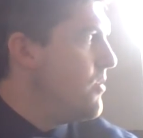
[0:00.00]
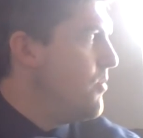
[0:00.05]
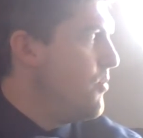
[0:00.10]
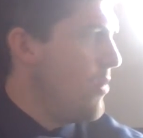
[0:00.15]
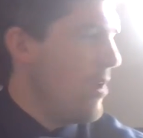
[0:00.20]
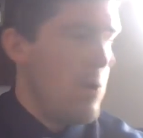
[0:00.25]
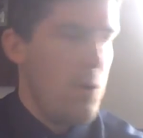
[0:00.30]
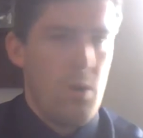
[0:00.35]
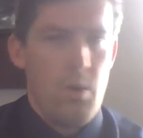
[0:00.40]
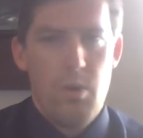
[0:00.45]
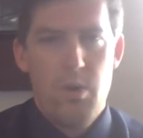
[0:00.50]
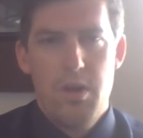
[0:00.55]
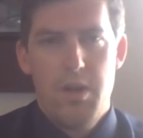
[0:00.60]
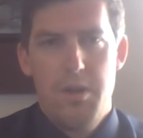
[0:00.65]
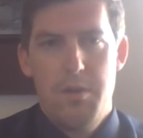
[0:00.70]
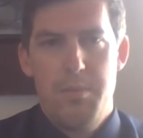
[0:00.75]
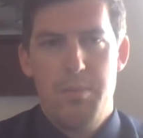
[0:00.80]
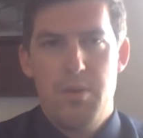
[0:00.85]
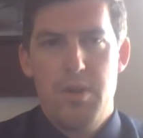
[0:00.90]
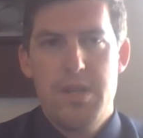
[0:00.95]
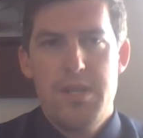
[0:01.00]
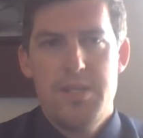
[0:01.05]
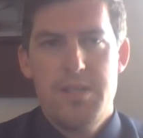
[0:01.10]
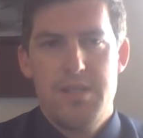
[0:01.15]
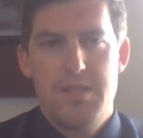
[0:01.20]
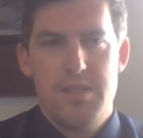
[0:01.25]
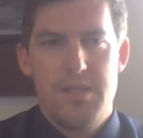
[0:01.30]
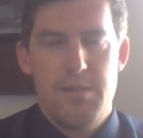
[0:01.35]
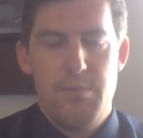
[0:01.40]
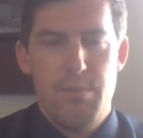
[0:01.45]
rogue
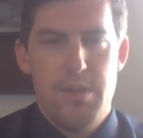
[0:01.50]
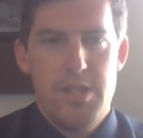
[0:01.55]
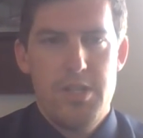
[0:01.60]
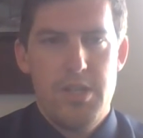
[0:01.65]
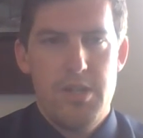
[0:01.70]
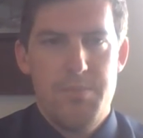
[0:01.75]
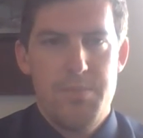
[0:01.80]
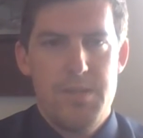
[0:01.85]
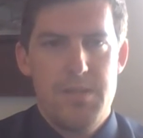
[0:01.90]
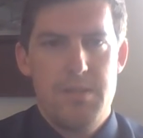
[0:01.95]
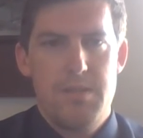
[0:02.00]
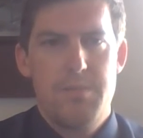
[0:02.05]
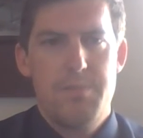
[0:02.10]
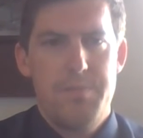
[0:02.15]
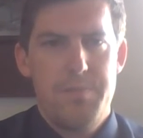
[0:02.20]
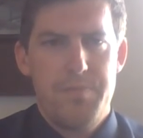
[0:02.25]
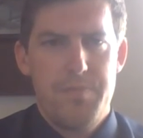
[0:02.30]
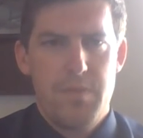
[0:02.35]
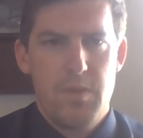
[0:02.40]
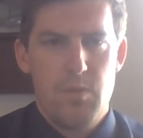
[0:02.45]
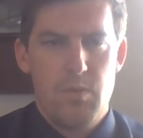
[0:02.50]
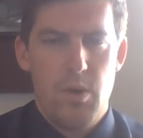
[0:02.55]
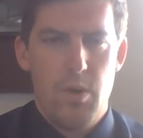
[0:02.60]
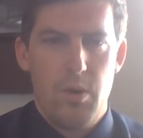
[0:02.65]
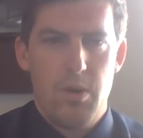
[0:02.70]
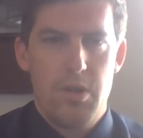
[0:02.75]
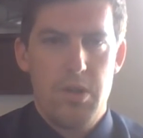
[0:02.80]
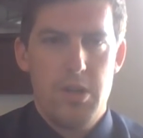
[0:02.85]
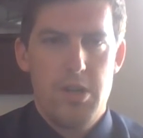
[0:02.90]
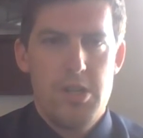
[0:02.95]
priests and bishops,
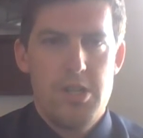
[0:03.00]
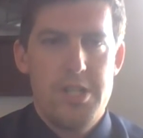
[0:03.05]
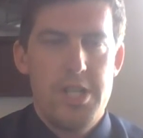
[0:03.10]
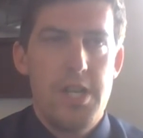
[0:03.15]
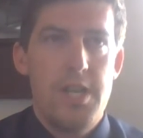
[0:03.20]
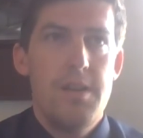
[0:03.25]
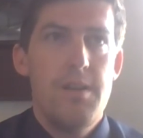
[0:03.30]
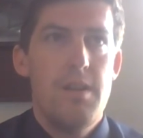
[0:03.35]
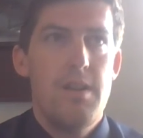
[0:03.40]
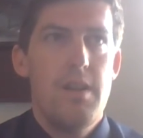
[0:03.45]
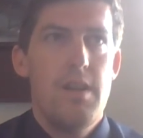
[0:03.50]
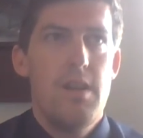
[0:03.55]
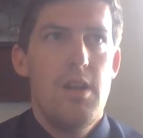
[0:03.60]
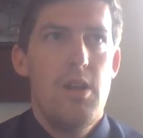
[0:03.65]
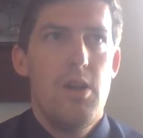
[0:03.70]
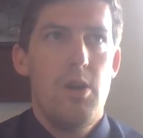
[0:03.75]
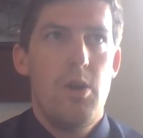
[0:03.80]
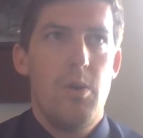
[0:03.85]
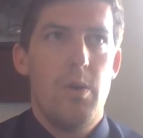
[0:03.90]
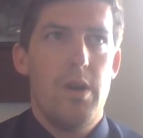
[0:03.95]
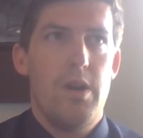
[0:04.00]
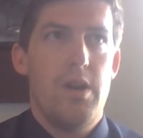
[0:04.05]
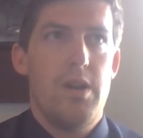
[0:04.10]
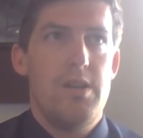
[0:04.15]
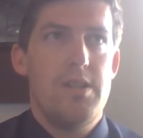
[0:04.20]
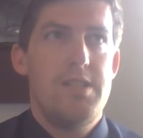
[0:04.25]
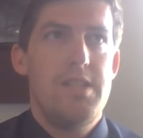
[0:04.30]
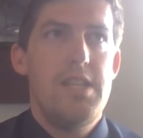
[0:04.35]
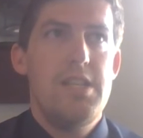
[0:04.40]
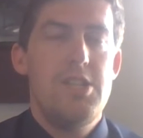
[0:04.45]
rogue clergy, who were
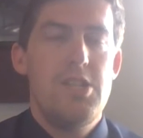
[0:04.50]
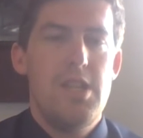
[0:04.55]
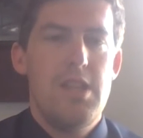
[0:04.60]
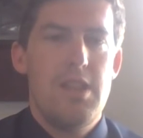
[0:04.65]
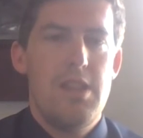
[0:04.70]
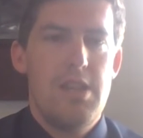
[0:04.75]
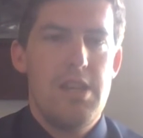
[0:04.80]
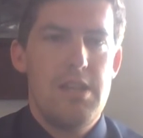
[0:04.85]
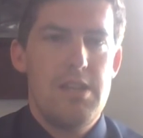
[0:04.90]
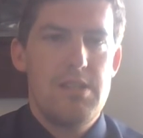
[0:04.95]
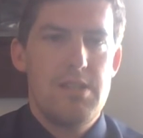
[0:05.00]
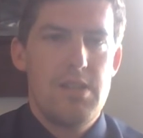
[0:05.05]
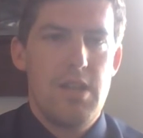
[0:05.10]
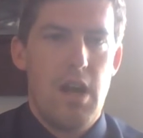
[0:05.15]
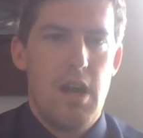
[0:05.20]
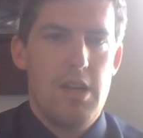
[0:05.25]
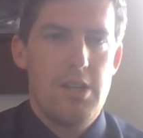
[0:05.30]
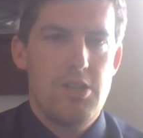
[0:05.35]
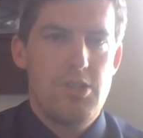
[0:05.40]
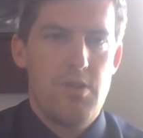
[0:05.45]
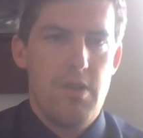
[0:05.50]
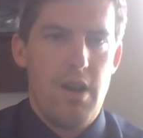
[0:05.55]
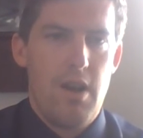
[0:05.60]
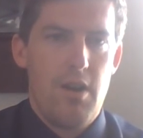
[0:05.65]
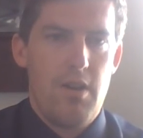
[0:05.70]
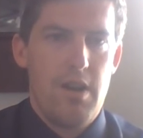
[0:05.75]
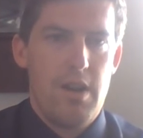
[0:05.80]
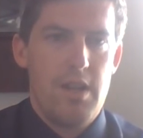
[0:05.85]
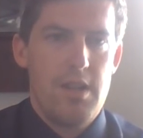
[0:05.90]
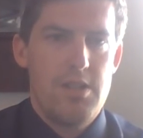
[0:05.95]
teaching things
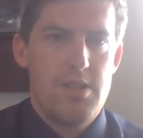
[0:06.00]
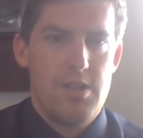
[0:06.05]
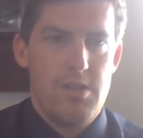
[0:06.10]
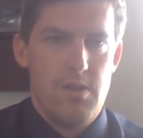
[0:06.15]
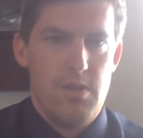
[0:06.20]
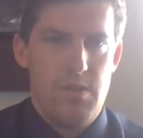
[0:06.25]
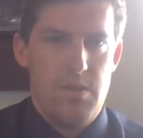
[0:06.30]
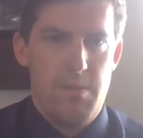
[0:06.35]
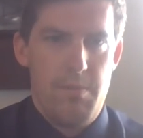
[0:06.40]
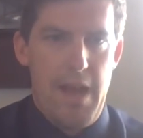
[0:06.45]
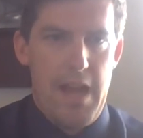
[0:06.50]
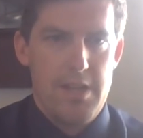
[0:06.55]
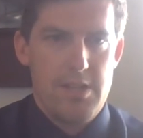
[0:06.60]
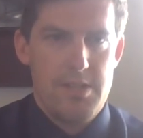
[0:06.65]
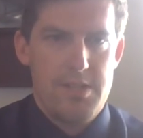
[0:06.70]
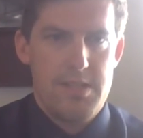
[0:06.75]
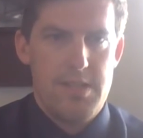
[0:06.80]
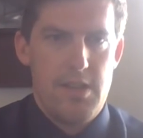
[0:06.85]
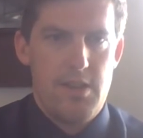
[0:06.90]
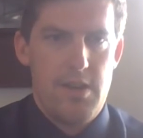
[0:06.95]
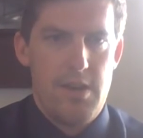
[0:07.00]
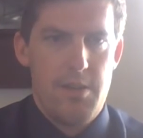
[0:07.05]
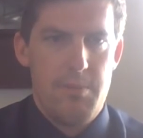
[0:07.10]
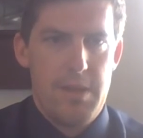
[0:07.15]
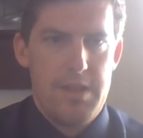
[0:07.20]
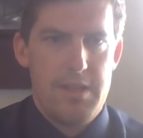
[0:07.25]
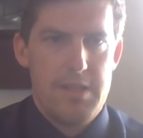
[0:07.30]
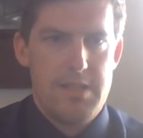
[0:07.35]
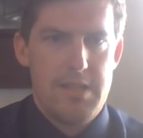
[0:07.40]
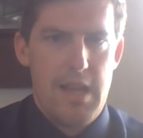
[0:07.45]
contrary to the magisterium
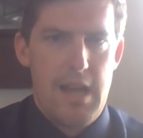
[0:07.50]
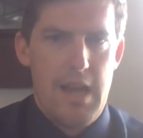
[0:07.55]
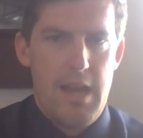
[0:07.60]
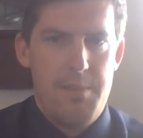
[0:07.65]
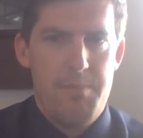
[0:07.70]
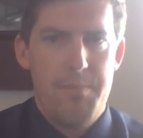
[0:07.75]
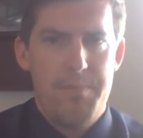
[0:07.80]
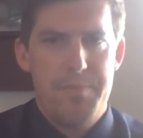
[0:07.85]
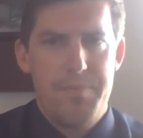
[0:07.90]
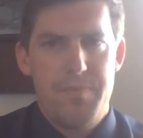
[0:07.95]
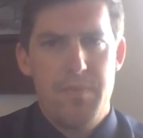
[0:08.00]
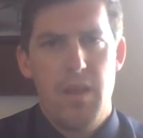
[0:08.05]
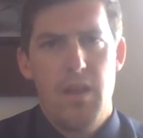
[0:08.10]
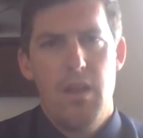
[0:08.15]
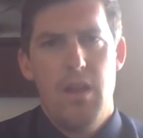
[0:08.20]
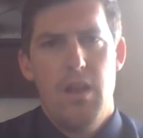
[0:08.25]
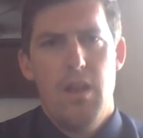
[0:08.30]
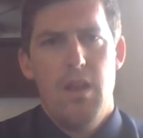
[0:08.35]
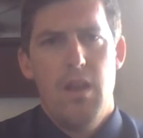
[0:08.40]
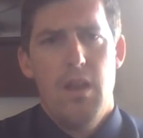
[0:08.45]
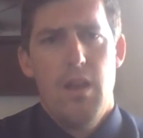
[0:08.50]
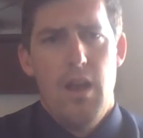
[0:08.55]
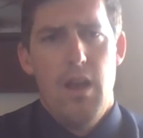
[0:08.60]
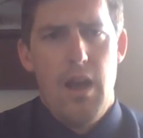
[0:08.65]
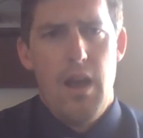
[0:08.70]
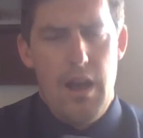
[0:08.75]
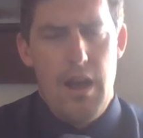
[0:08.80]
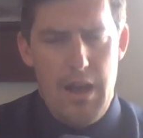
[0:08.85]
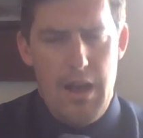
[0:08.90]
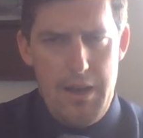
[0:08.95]
at the time.
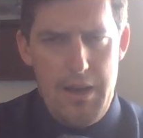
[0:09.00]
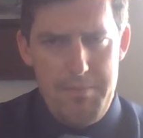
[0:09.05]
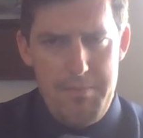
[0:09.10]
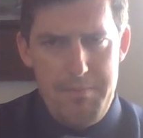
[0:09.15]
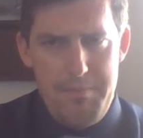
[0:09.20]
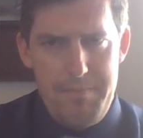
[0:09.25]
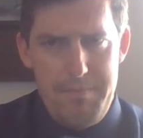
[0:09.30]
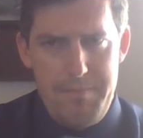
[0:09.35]
Um,